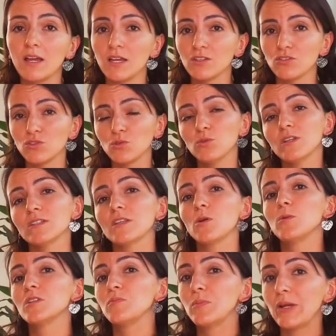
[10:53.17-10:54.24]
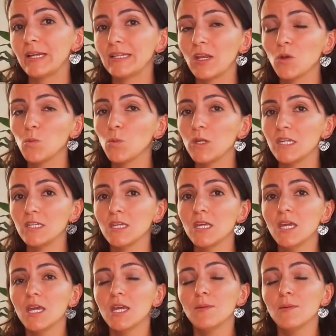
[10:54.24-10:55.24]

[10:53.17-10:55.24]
as soon as I was pregnant, we,